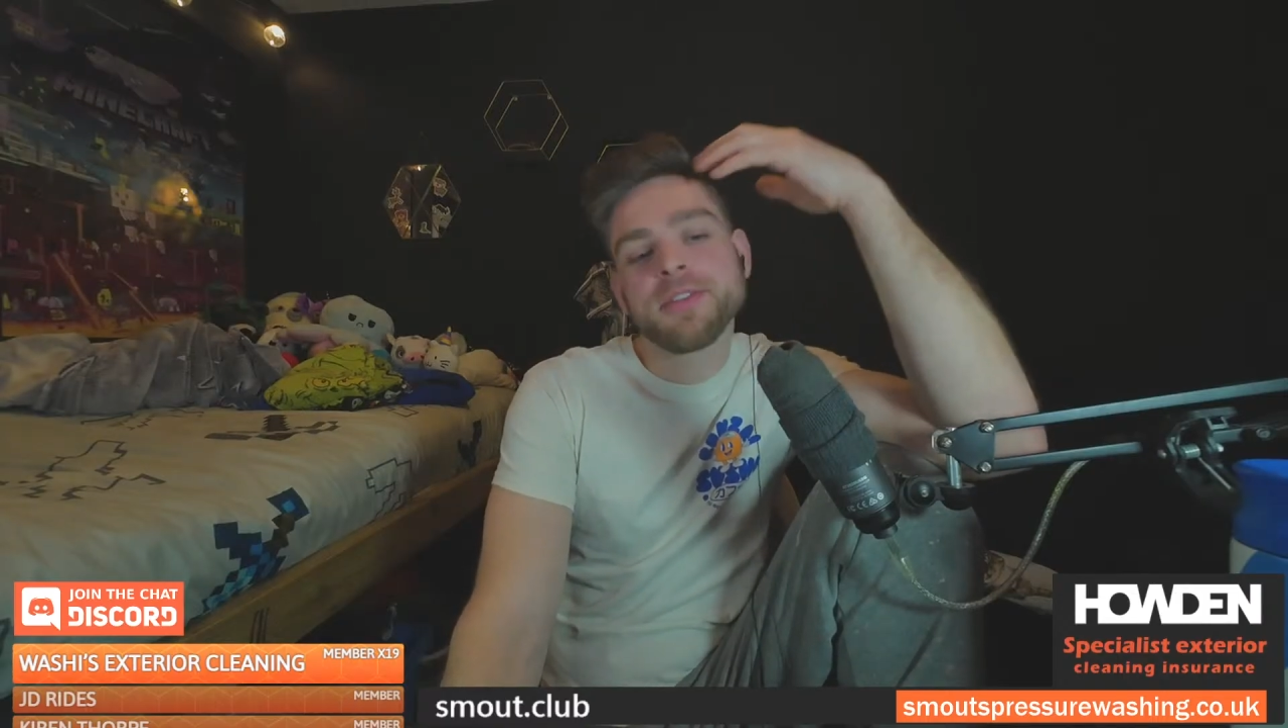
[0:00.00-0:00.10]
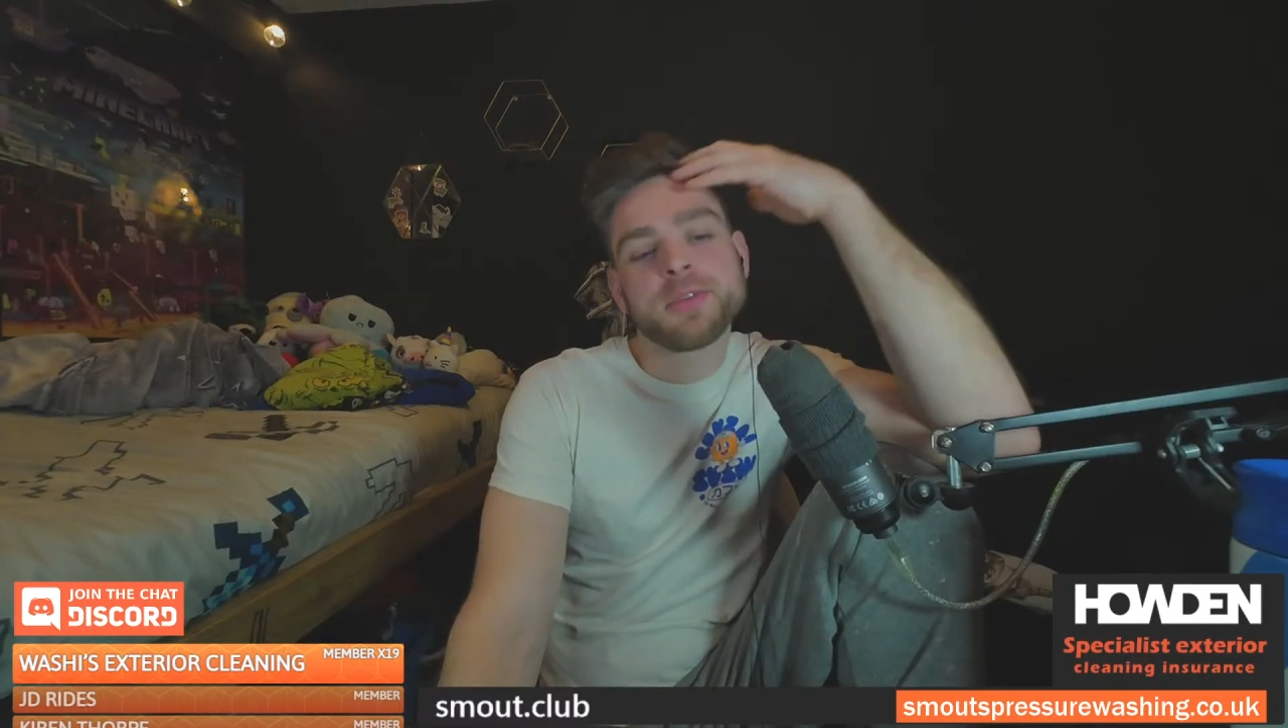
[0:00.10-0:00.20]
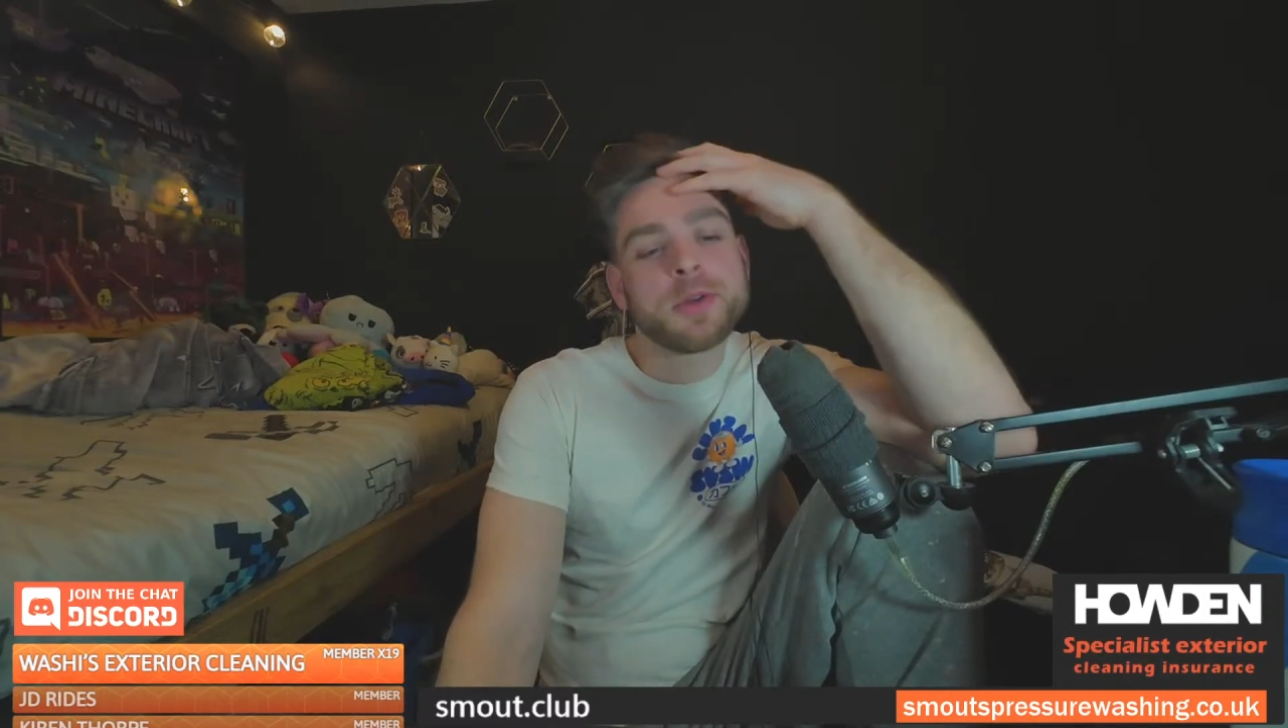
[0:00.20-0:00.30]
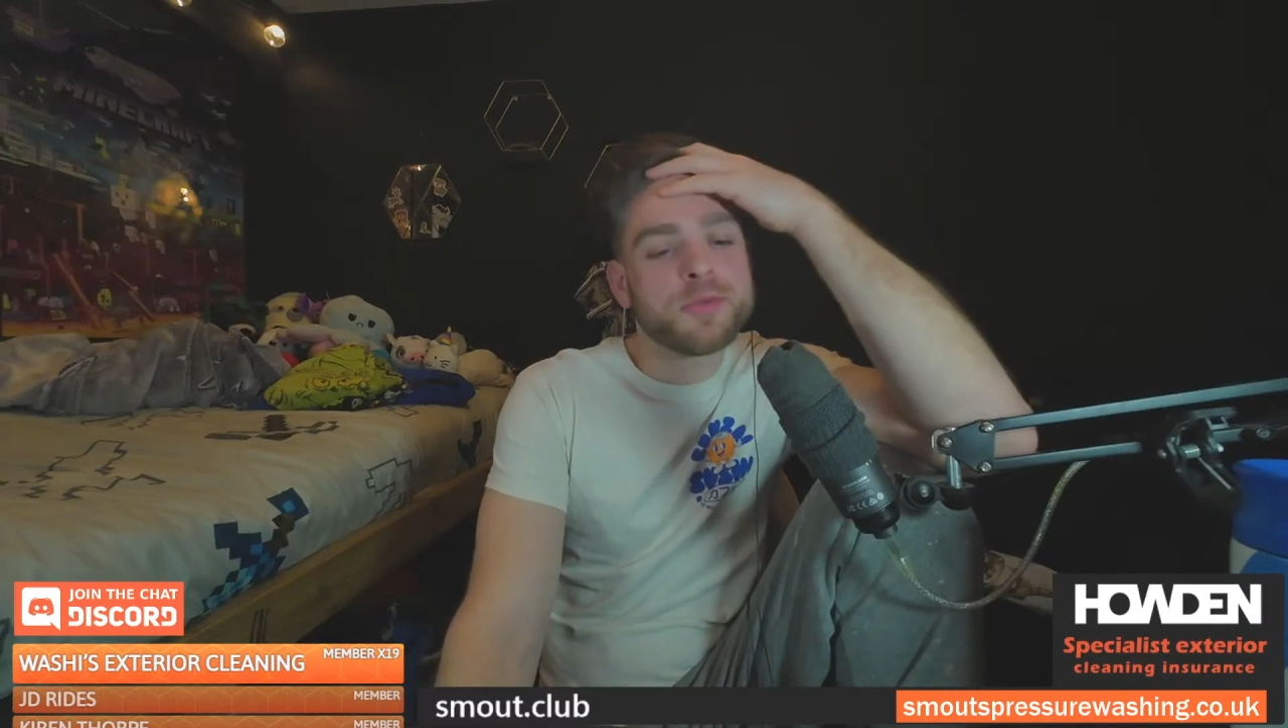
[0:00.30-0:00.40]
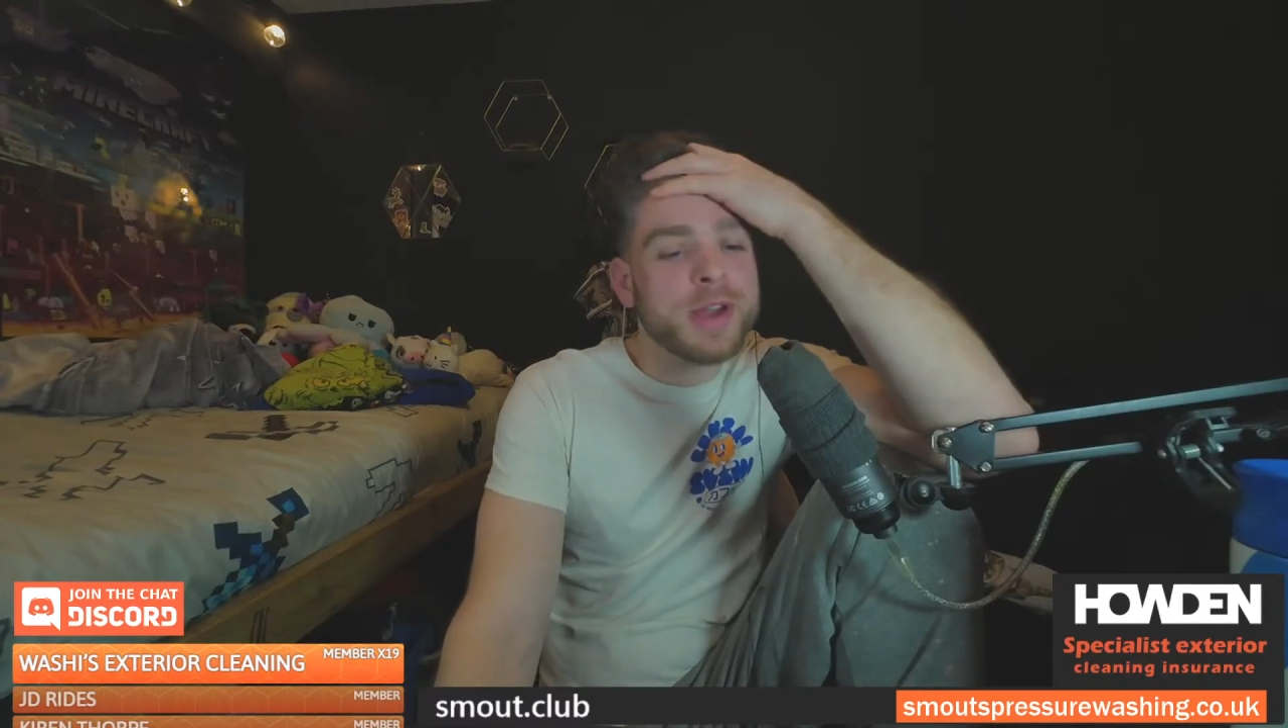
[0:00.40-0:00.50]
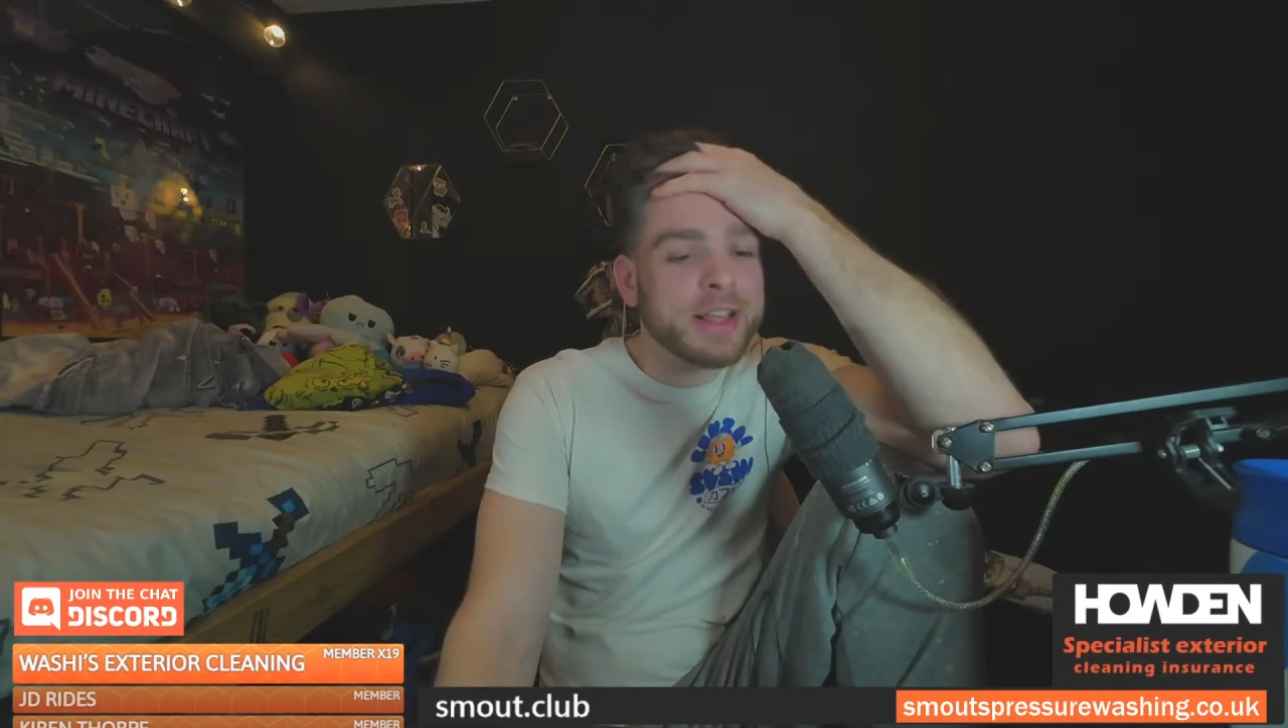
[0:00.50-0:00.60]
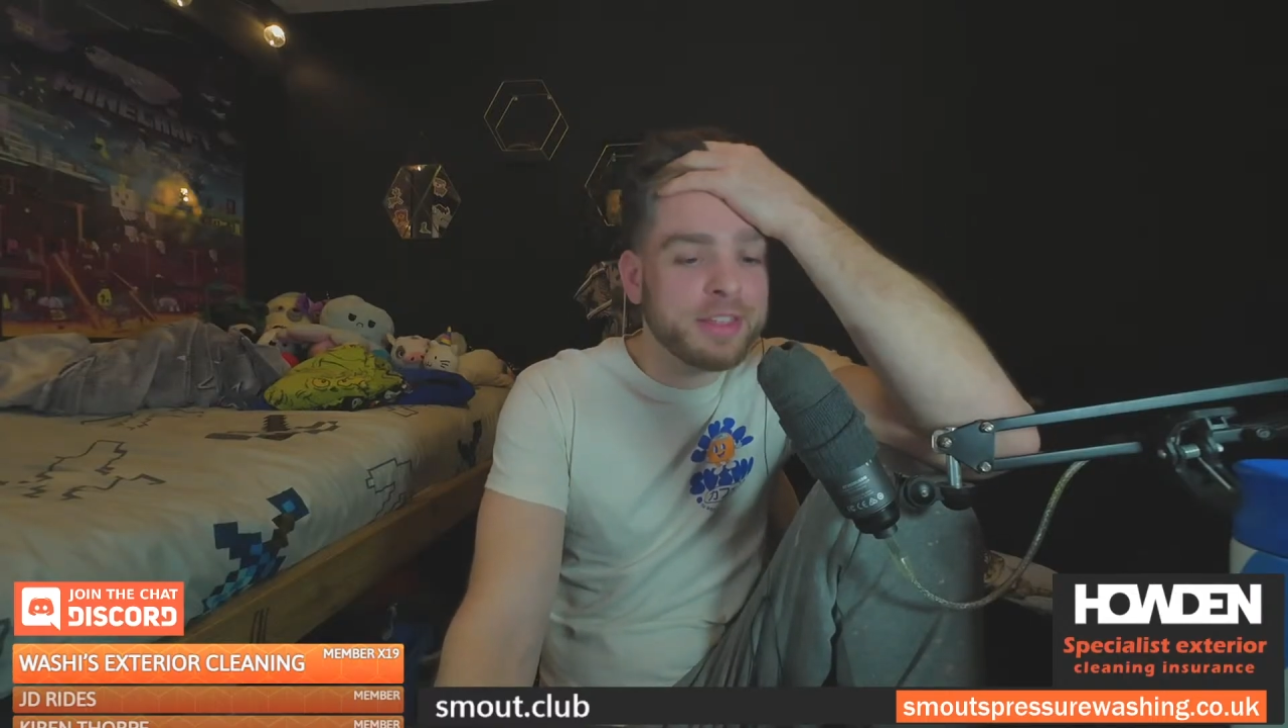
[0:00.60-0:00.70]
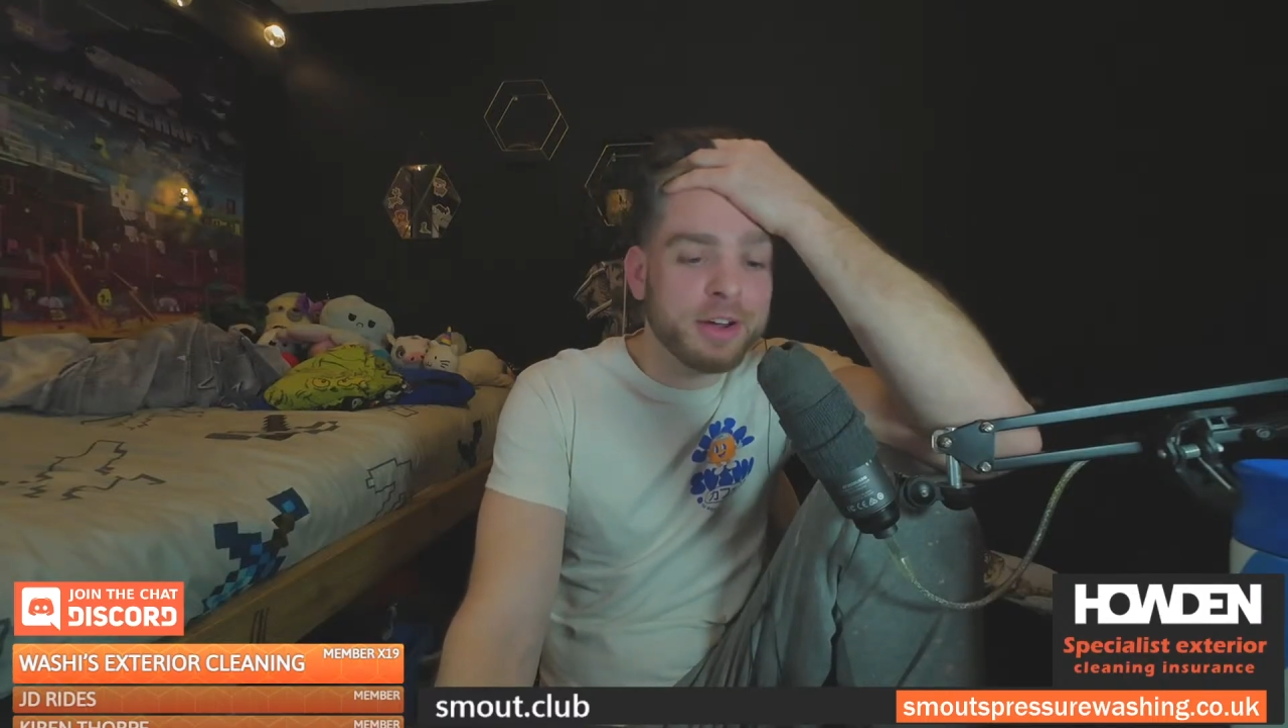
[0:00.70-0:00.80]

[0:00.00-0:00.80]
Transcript: Someone rang the